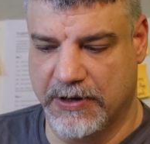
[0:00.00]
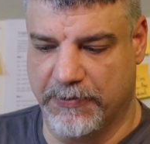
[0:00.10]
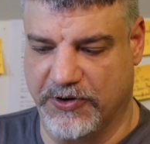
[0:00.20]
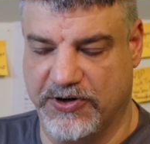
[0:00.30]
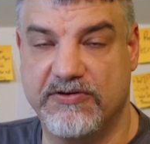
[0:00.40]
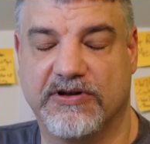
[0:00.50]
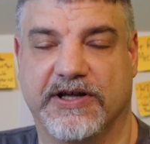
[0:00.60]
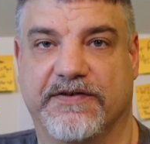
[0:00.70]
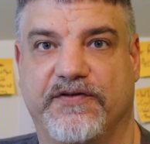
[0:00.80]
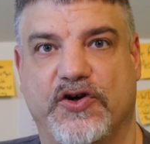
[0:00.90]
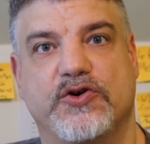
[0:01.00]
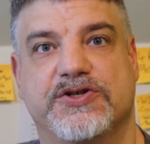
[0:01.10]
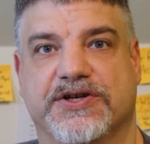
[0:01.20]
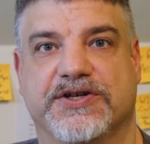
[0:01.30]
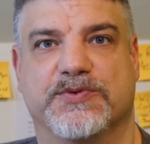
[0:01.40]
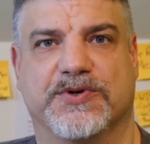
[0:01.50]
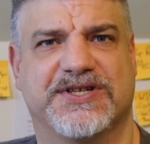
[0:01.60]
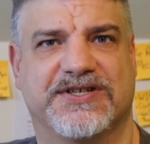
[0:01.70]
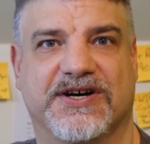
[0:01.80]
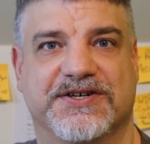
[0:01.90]
But nuclear fusion is what
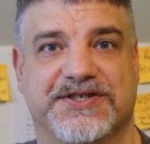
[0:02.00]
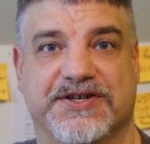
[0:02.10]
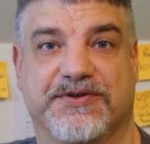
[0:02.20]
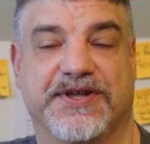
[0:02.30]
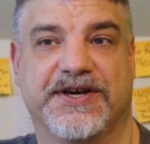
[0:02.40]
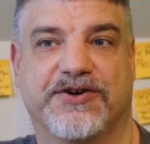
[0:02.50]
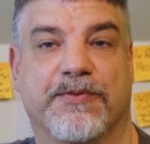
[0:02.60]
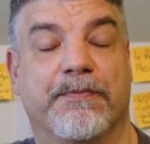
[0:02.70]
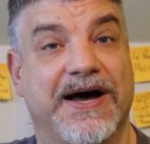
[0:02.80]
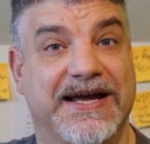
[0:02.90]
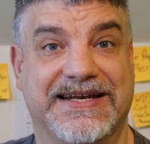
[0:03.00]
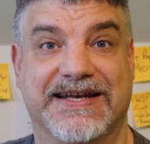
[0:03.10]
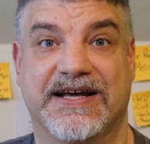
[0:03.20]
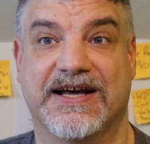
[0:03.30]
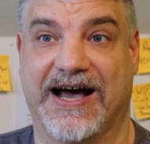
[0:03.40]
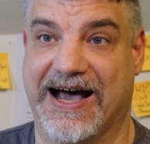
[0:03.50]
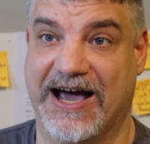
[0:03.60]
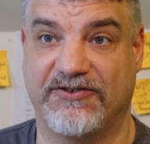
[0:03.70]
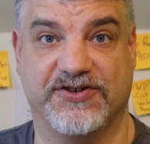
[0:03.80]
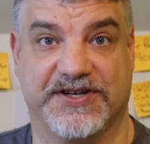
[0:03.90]
stars do. They combine
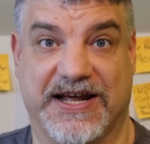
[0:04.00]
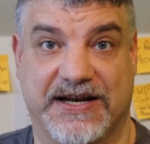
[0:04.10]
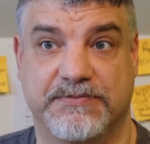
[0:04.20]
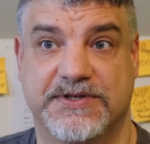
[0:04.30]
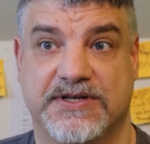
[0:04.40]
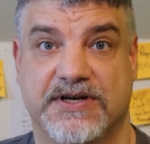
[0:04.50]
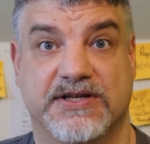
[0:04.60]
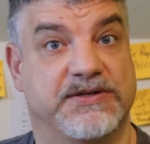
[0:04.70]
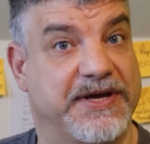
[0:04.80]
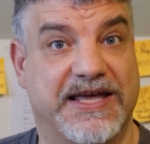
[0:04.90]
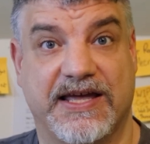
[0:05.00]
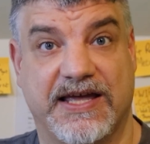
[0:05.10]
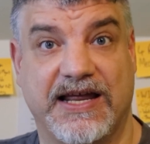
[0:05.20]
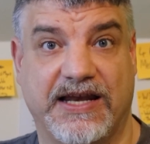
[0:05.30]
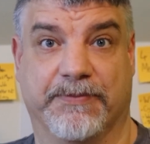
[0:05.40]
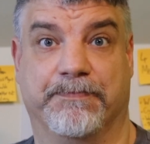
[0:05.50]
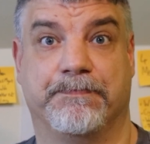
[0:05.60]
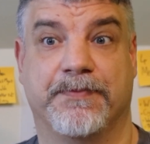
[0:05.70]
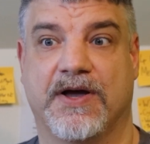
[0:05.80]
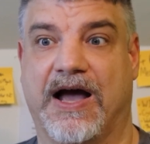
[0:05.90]
hydrogen atoms to make helium
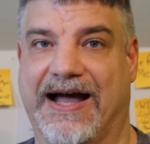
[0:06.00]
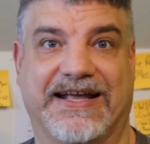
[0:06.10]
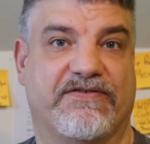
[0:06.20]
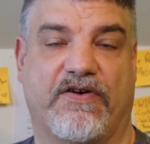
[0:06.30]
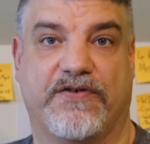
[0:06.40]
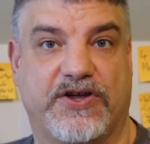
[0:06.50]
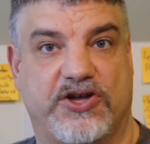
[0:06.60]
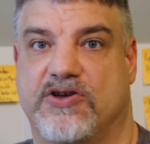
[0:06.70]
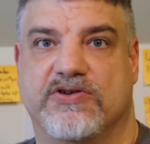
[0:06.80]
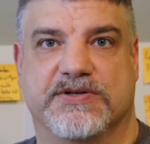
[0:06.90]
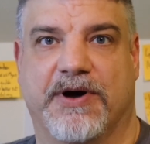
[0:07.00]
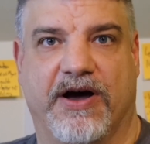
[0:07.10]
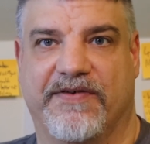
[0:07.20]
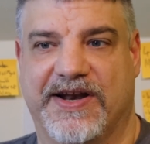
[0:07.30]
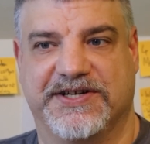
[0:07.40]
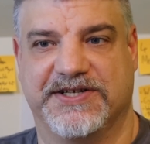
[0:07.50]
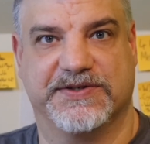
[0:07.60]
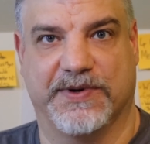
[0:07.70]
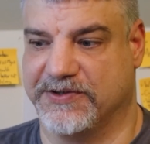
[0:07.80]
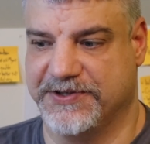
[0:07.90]
and give off a huge amount of energy
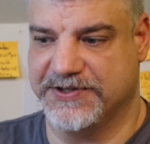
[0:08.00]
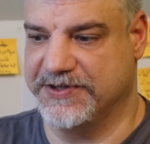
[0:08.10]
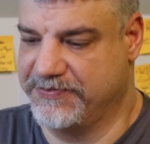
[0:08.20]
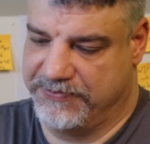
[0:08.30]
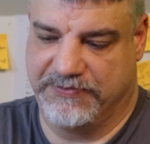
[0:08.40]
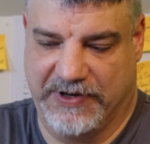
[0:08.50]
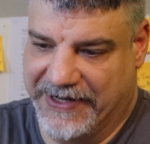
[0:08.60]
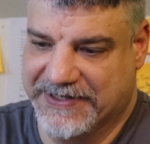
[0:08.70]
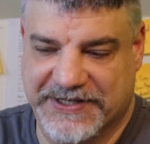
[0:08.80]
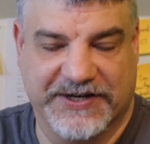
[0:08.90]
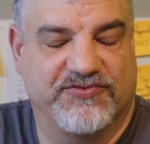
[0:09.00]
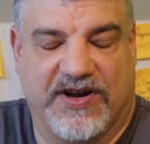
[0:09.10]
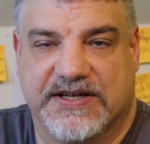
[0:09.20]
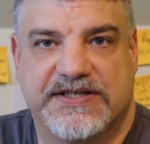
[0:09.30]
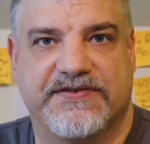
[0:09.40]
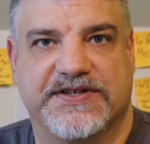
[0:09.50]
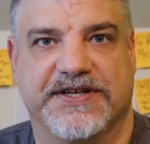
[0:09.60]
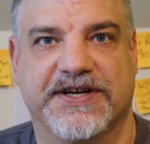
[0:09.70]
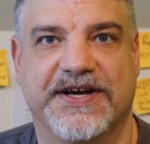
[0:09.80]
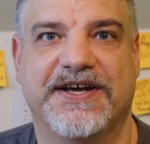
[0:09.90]
as well due to Einstein's
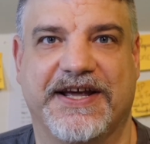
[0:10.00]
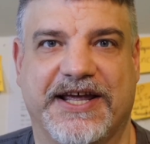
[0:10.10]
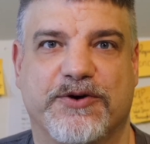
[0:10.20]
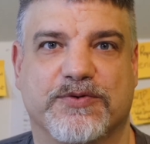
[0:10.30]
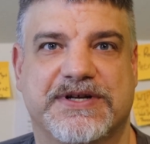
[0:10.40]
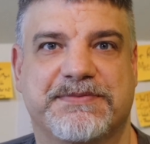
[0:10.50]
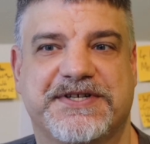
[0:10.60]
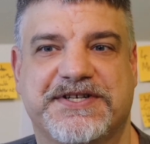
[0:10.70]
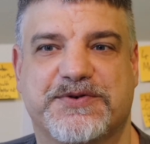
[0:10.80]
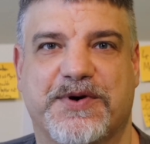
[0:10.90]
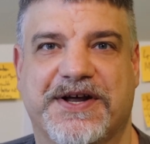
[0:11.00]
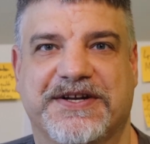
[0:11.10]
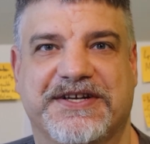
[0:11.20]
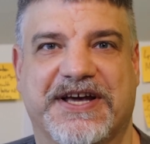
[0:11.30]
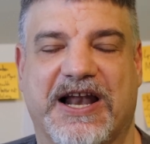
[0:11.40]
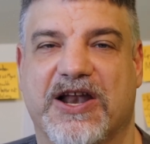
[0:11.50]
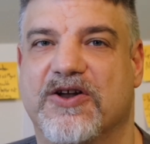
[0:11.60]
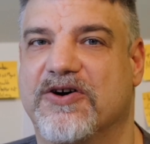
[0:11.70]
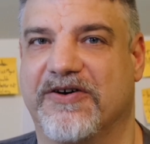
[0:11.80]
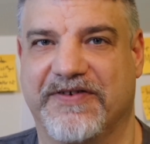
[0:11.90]
relativity. E equals mc squared. You get a
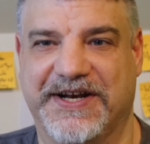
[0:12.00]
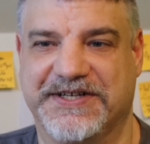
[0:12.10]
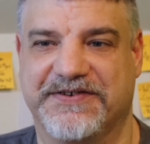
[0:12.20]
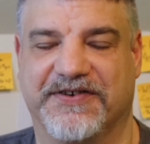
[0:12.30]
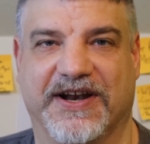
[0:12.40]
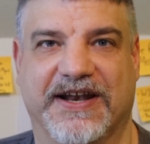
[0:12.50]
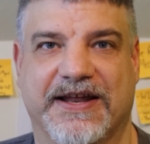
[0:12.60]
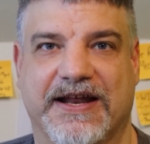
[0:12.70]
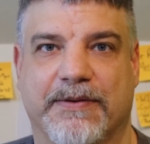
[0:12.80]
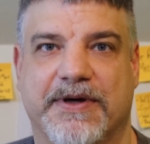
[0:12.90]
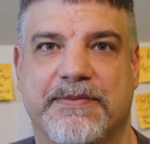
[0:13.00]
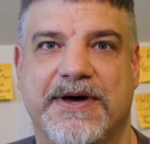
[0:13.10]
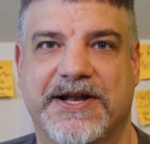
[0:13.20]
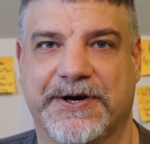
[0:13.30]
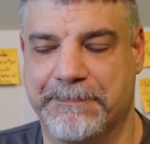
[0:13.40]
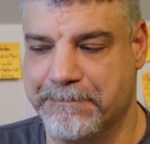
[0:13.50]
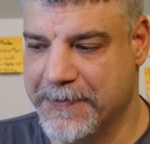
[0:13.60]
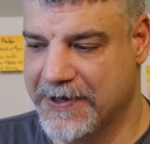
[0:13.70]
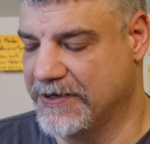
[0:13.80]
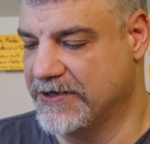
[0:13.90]
lot of energy for a little bit of matter.
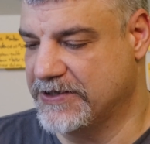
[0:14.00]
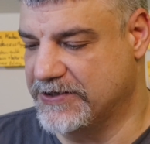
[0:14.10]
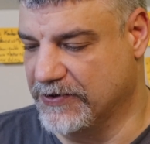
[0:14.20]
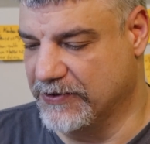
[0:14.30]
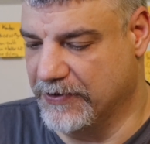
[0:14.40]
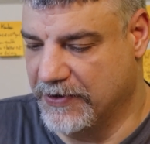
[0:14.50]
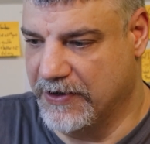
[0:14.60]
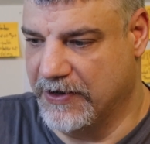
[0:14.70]
So